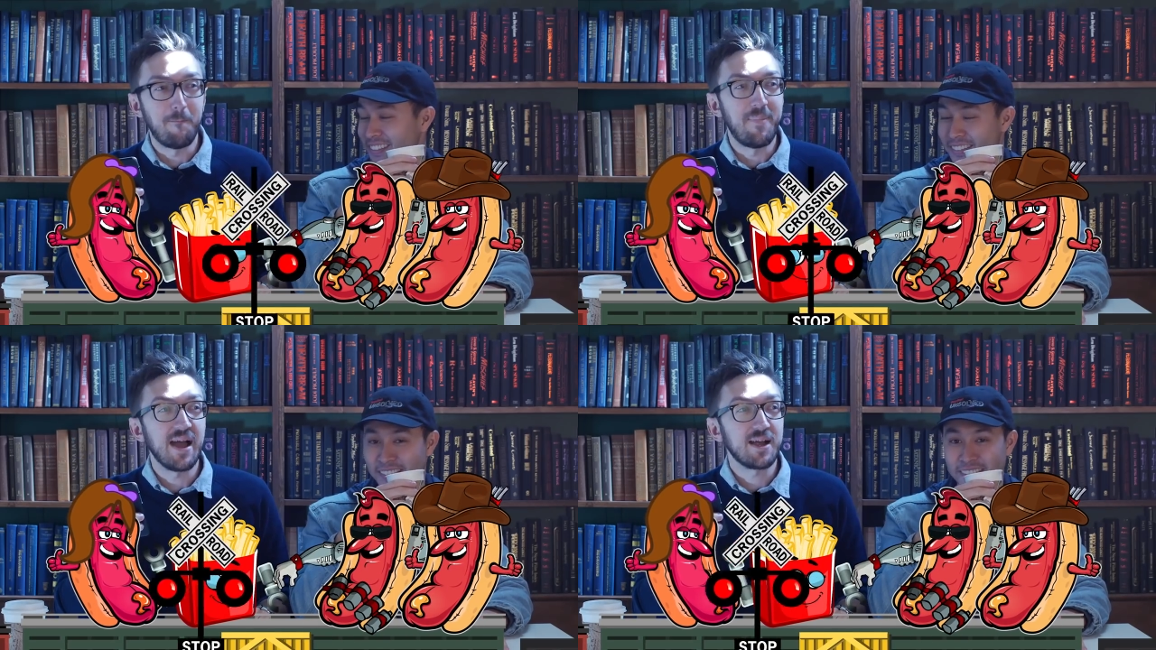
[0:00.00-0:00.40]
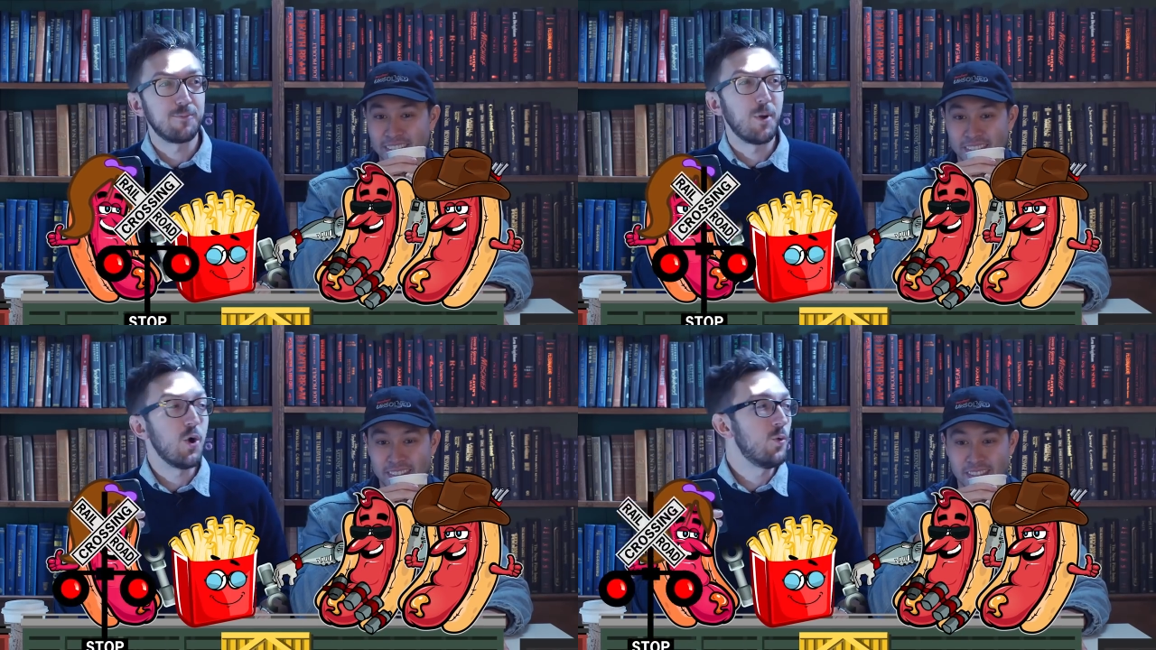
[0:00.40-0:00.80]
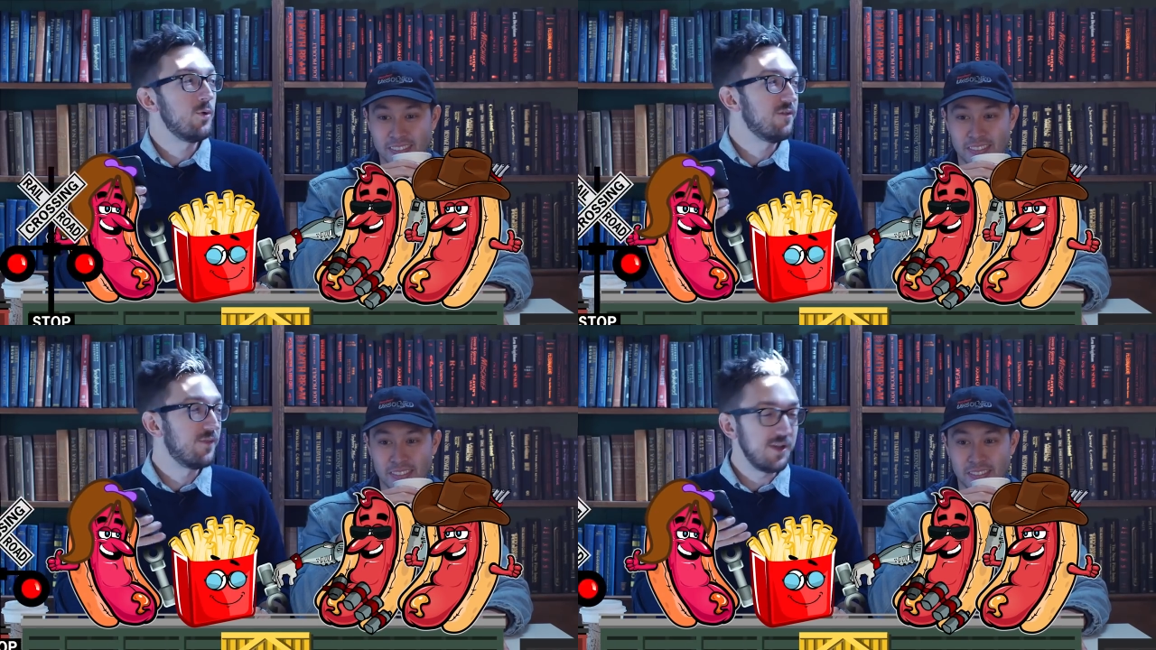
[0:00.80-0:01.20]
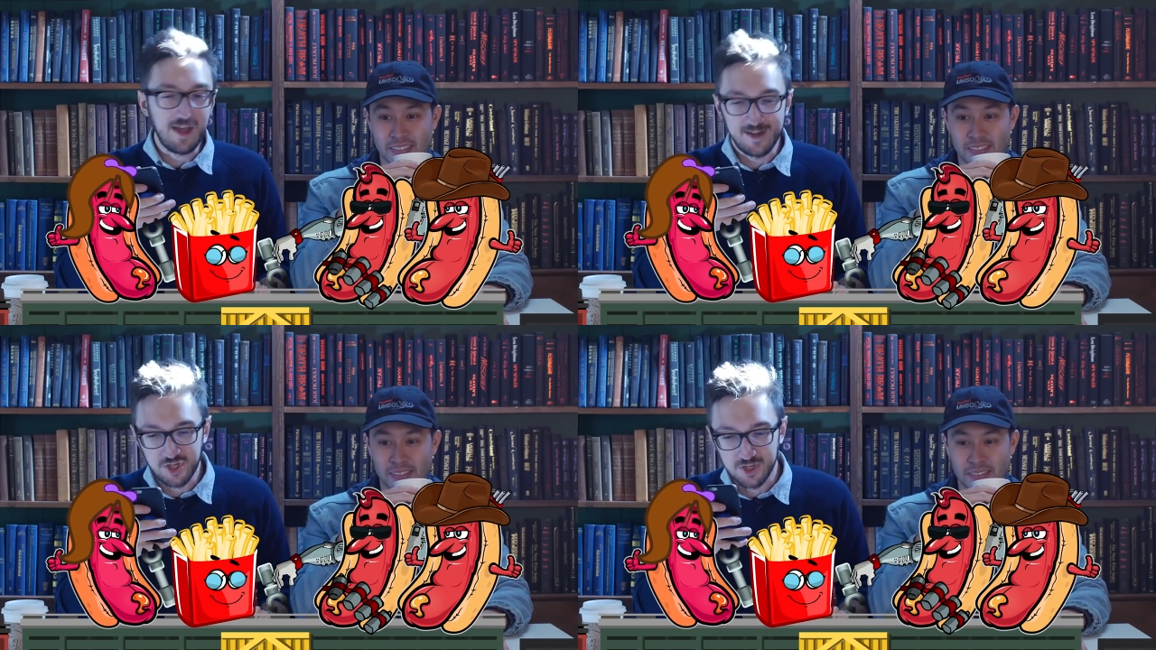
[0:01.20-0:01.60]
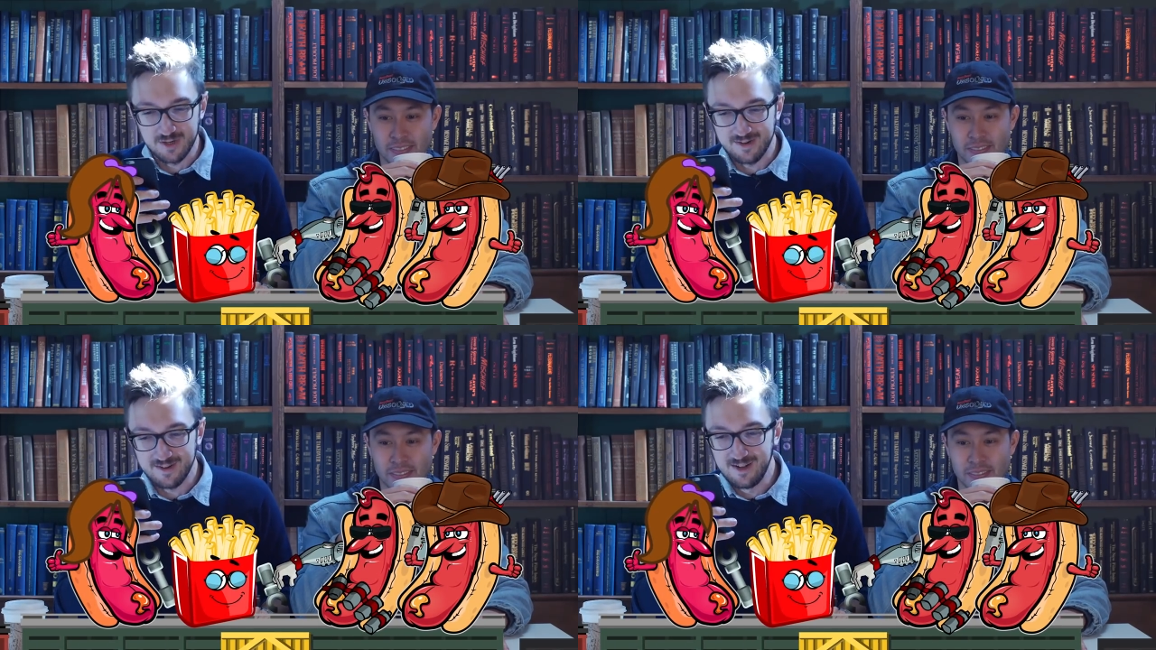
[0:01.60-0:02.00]
Speaker 1: backbone of the
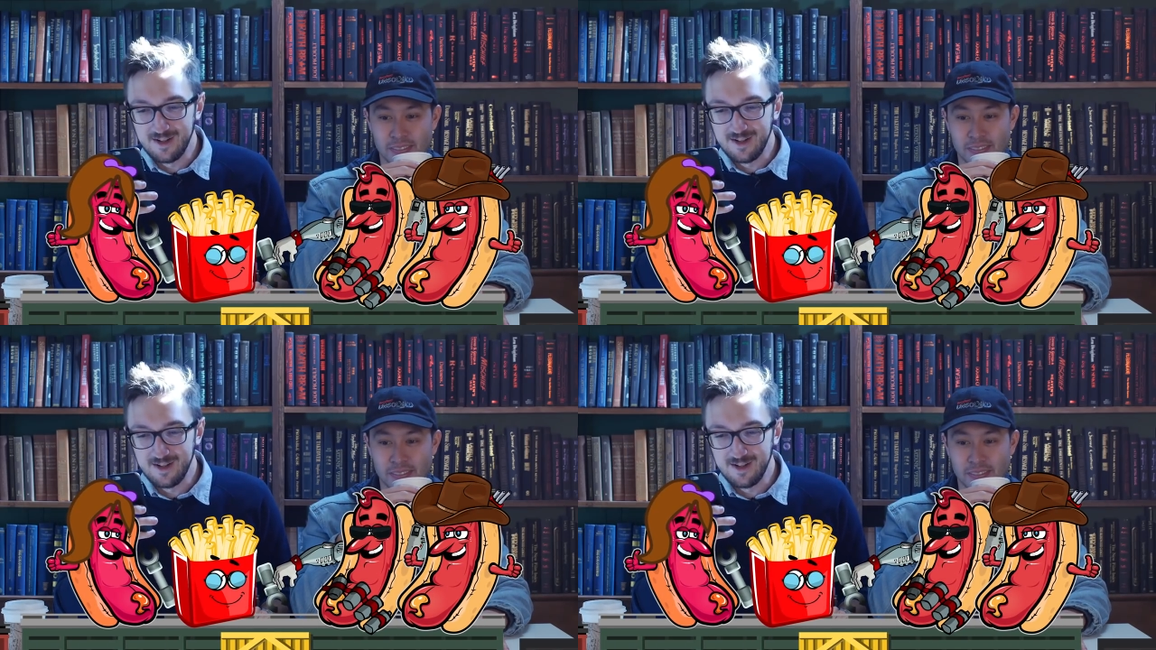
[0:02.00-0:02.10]
nation